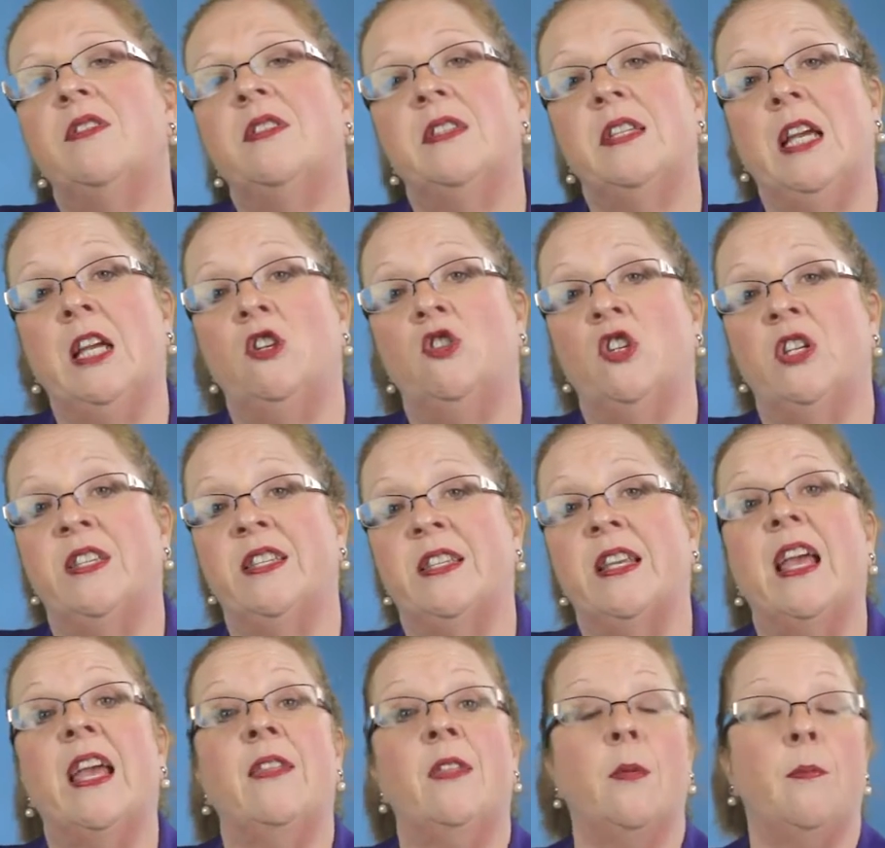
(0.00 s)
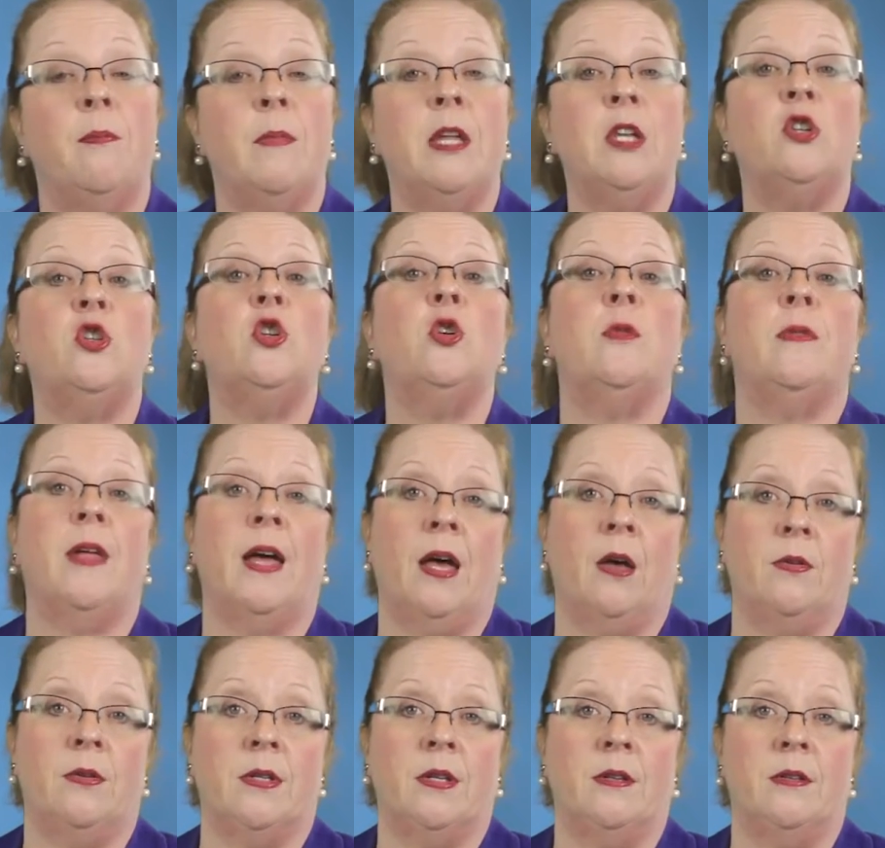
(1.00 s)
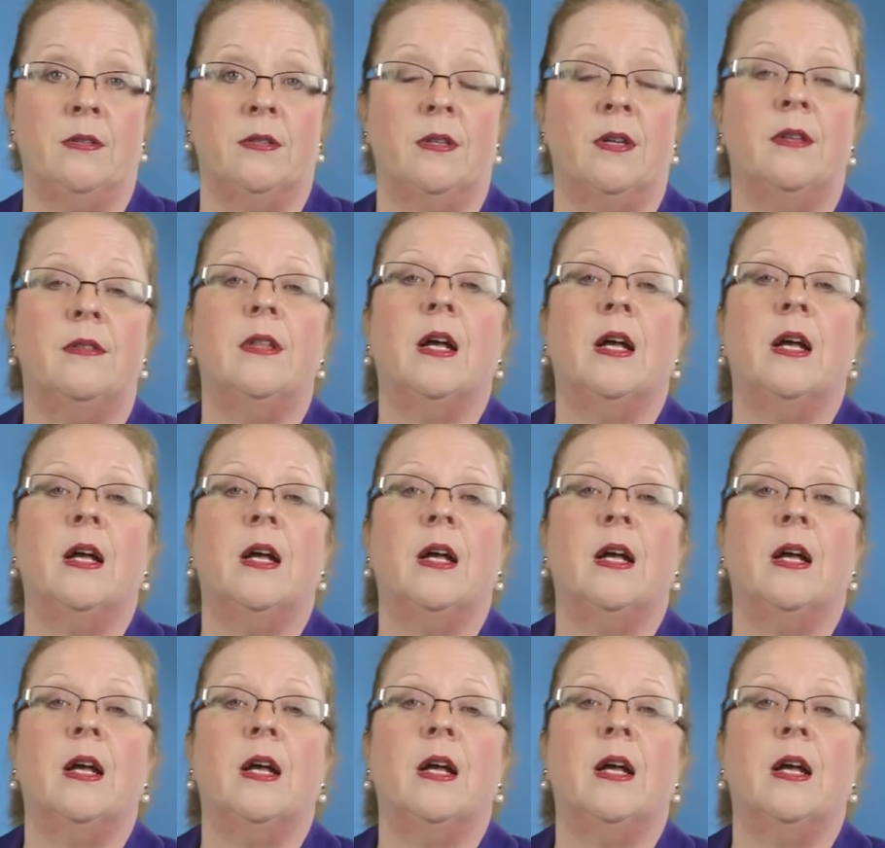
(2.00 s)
stages in the mid 2000s,